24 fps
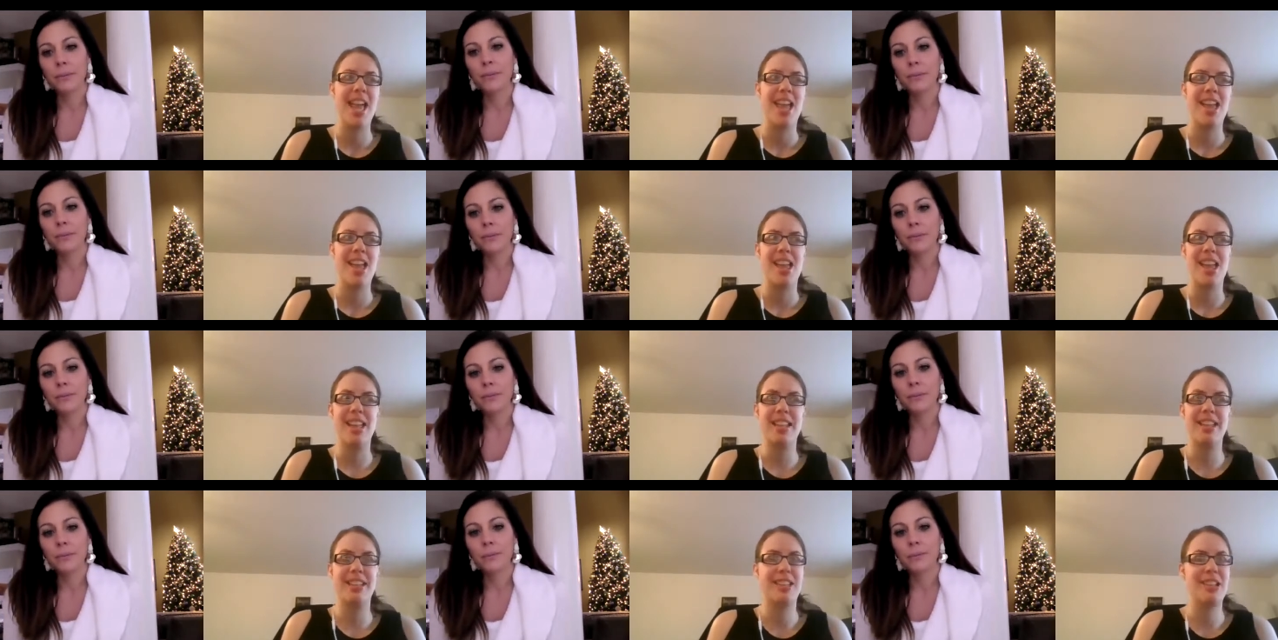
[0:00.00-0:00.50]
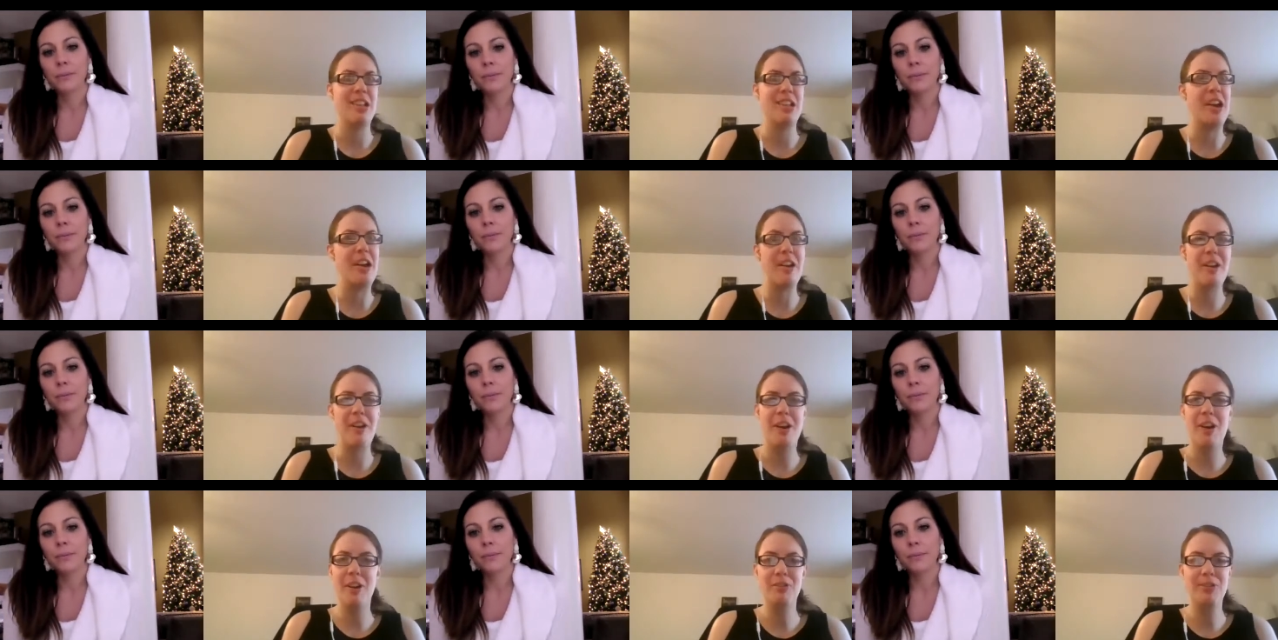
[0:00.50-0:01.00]
Speaker 1: it's not
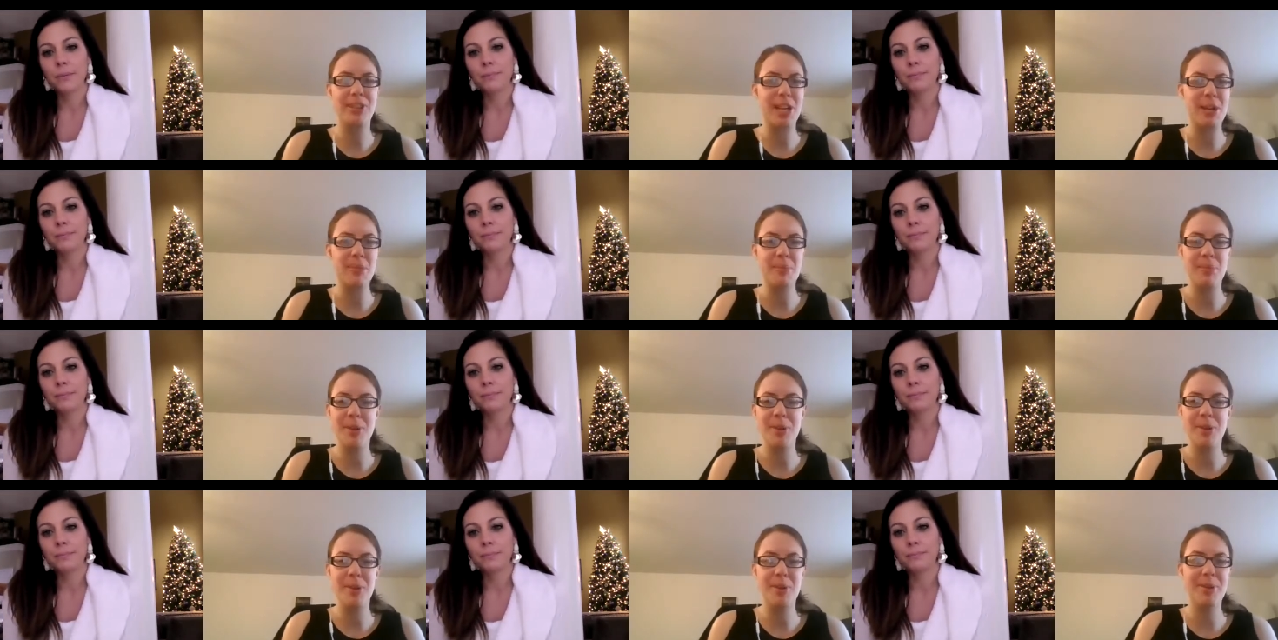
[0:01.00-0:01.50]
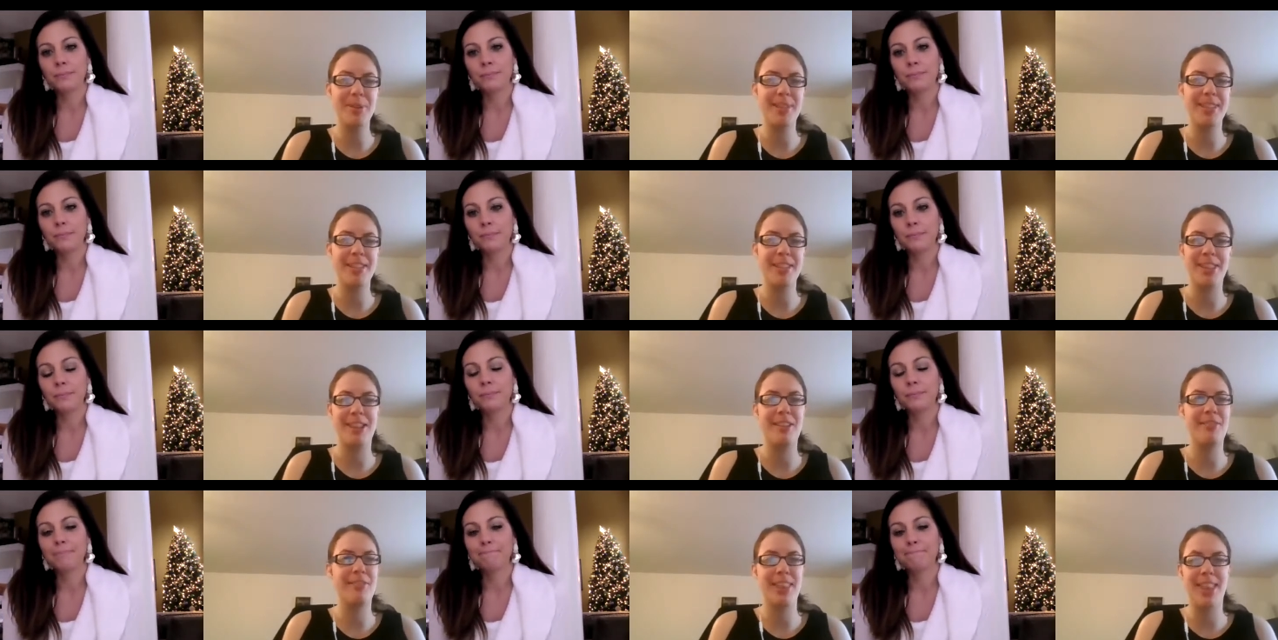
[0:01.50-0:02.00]
all rainbows and
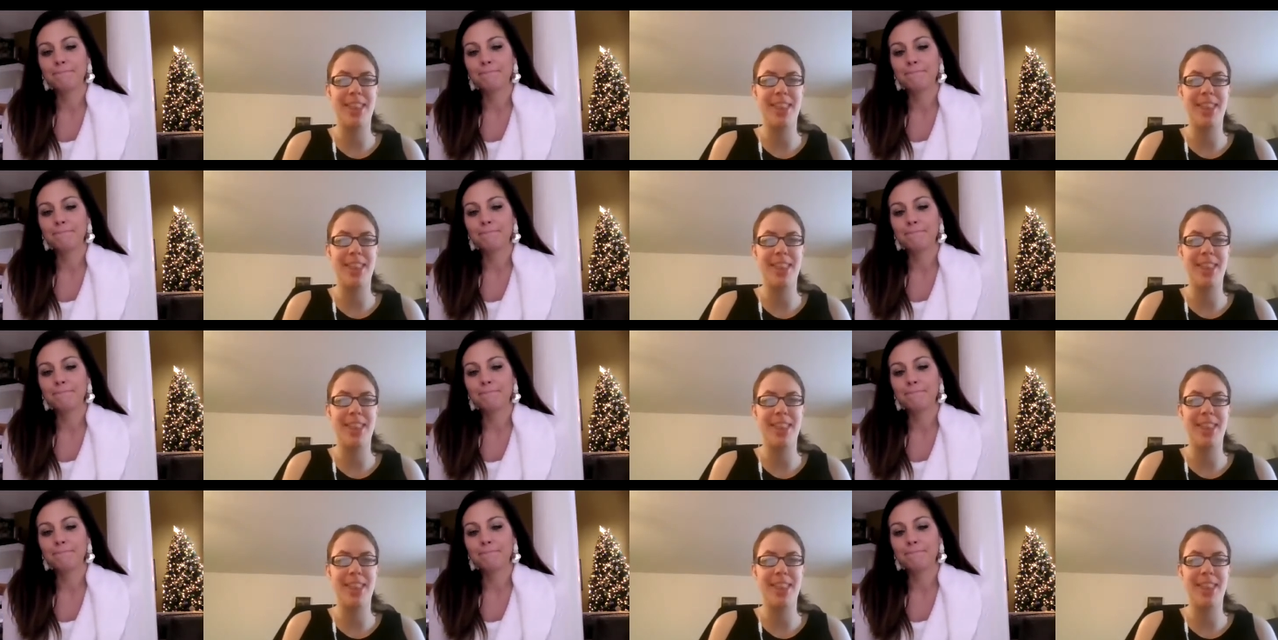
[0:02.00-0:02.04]
love